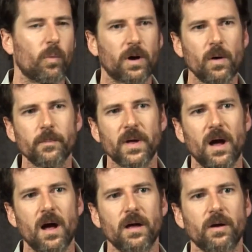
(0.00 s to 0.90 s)
We're going
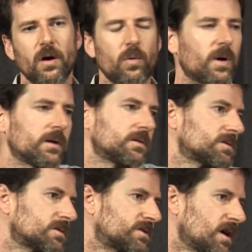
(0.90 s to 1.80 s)
beyond, oh, well, the
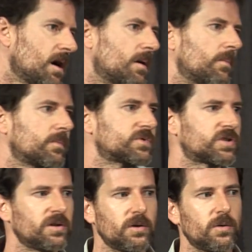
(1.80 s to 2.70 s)
user's dumb,
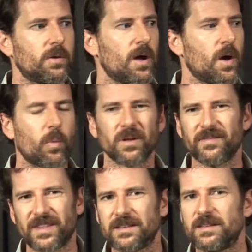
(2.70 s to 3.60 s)
to, well,
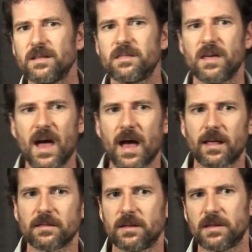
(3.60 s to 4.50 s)
if they did
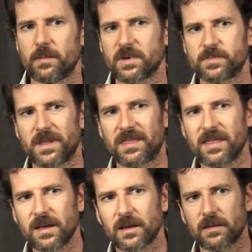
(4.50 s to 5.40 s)
that, then they must be
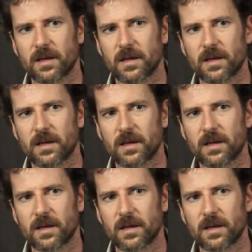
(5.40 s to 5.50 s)
thinking